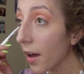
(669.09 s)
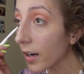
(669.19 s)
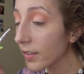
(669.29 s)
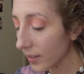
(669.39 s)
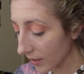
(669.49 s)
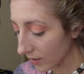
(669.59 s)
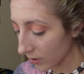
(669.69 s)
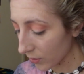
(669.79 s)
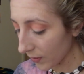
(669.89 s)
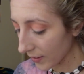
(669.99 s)
Honestly, the
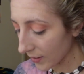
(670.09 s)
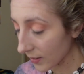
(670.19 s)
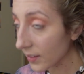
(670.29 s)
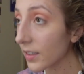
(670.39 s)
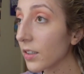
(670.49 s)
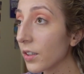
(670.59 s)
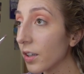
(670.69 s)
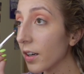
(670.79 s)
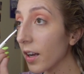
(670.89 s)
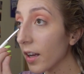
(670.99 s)
Too Faced
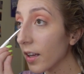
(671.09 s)
concealer